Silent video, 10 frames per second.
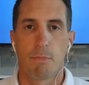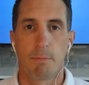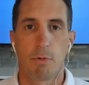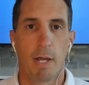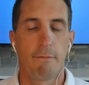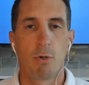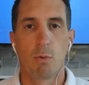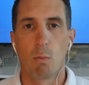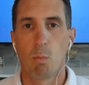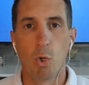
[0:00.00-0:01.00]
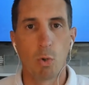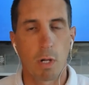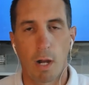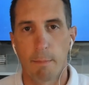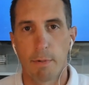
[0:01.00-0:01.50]
You have
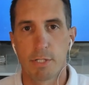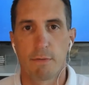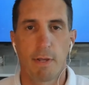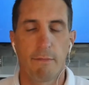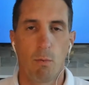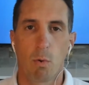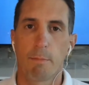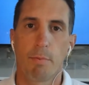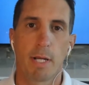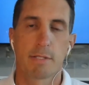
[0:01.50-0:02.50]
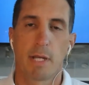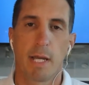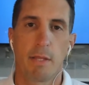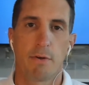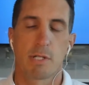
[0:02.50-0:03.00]
WooCommerce if you have a WordPress
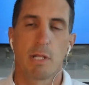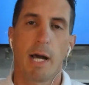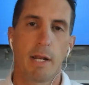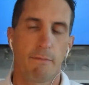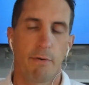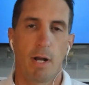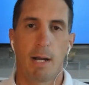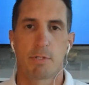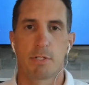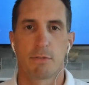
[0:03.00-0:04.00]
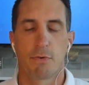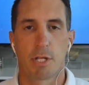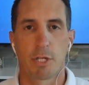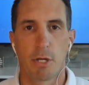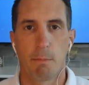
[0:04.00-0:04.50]
site. There's a lot of different options for a
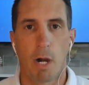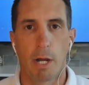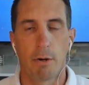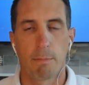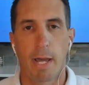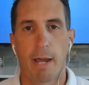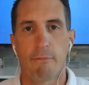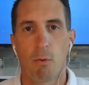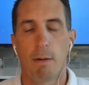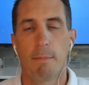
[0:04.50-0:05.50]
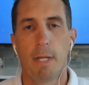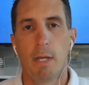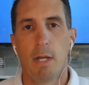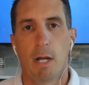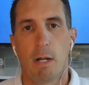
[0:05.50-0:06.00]
good modern platform.
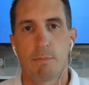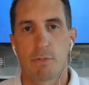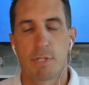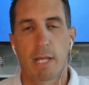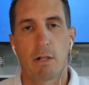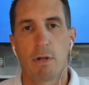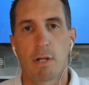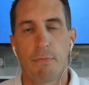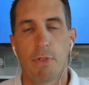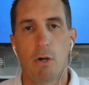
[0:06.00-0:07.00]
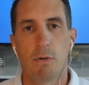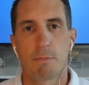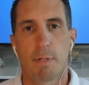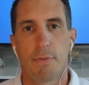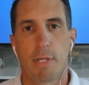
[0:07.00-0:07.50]
So take a look at those.
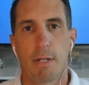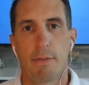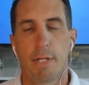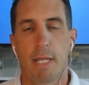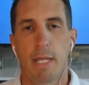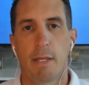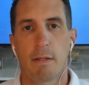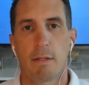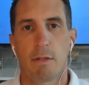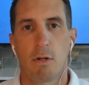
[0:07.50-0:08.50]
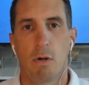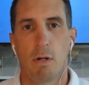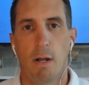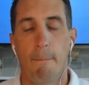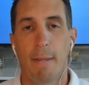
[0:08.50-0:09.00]
But at the end of the day,
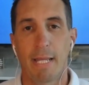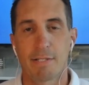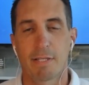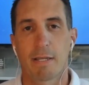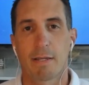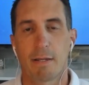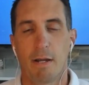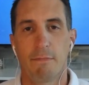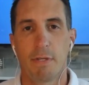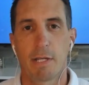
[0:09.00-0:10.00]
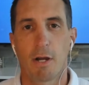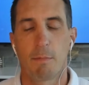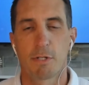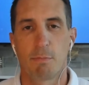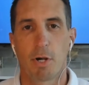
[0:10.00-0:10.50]
a basic of
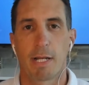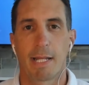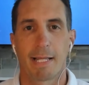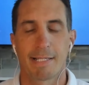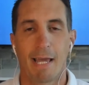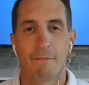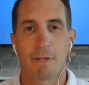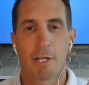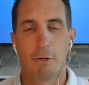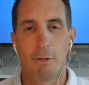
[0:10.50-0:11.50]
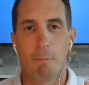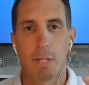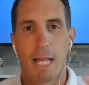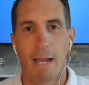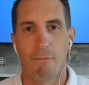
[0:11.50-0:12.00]
e-commerce marketing is having a good
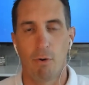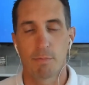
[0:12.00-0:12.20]
platform.